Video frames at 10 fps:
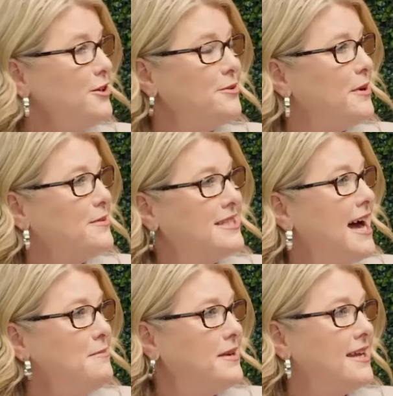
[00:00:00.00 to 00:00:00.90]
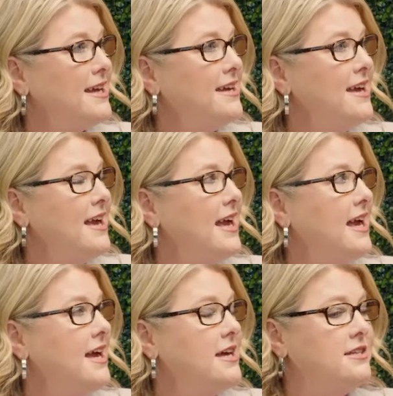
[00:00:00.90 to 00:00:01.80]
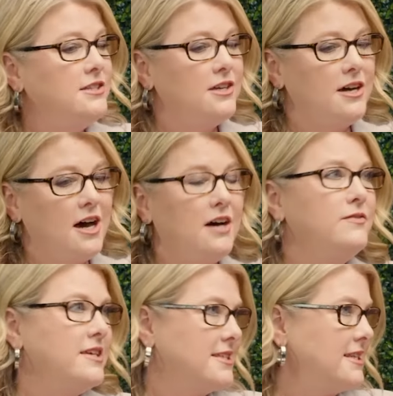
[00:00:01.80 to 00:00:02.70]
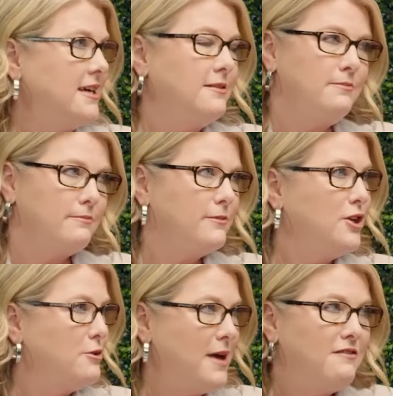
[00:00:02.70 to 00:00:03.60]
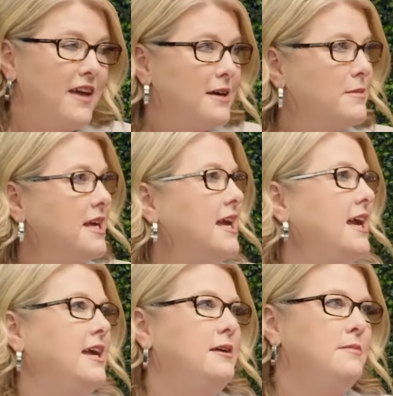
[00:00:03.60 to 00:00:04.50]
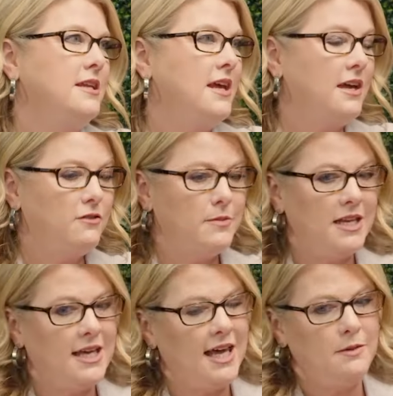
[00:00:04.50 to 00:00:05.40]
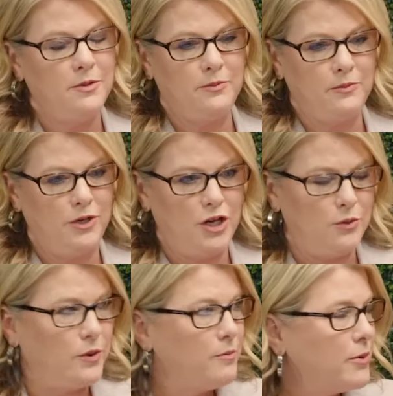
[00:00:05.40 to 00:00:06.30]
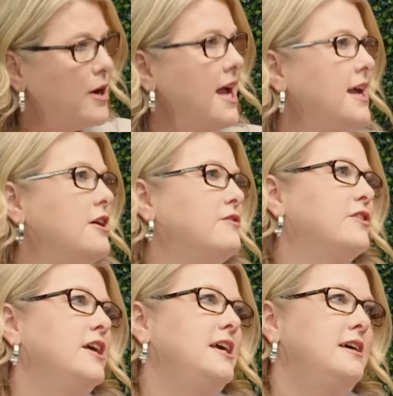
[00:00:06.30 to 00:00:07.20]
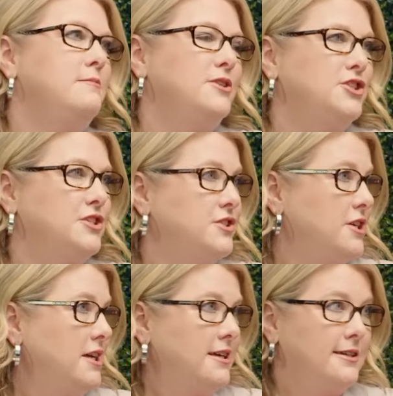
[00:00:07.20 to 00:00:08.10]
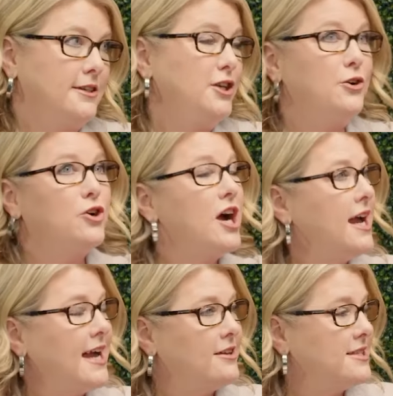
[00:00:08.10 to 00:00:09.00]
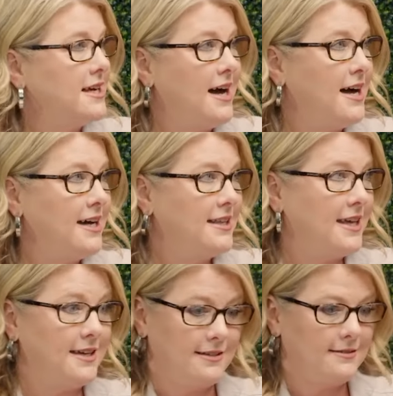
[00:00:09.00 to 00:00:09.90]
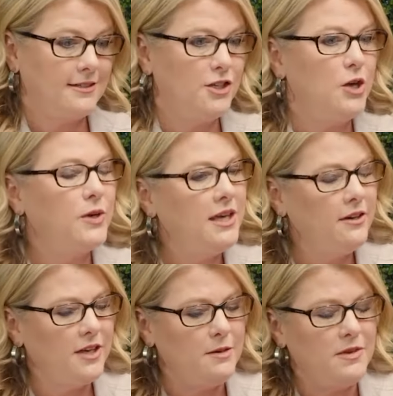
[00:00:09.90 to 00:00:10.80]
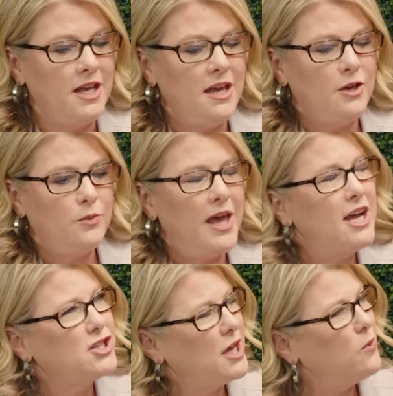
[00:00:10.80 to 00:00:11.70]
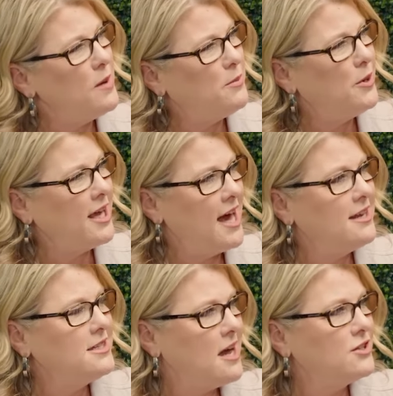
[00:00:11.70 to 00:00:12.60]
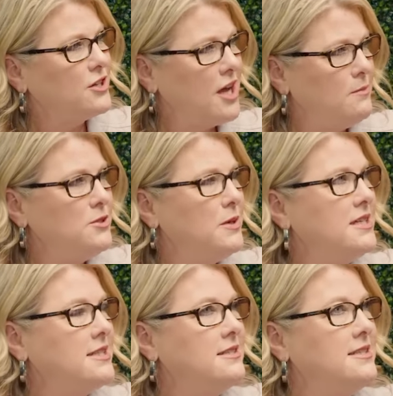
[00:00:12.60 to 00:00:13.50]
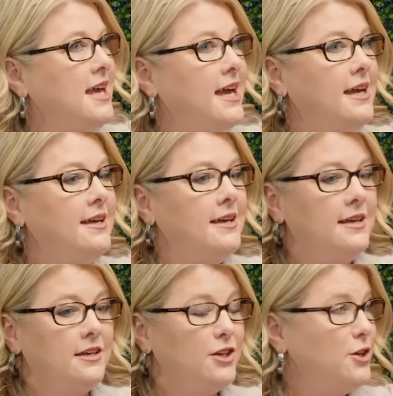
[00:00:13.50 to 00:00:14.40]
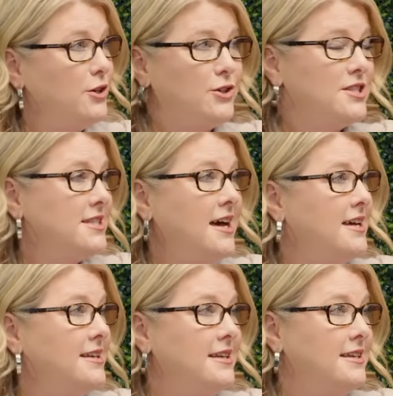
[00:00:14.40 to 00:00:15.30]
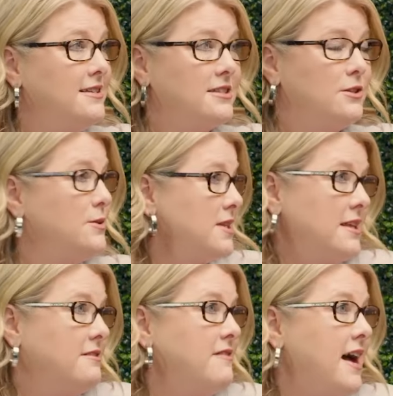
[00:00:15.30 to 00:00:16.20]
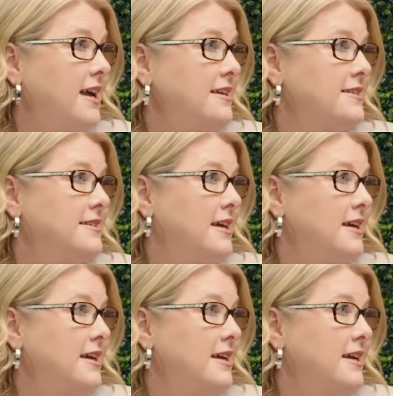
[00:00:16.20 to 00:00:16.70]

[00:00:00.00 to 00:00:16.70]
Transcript: knew what was happening. Yeah. And obviously, you know, my family came and everybody came and, you know, we were praying over him and just, you know, crying out to God, like, you know, heal him. And we actually at one point had a doctor come to us and say, you know, your son is losing the fight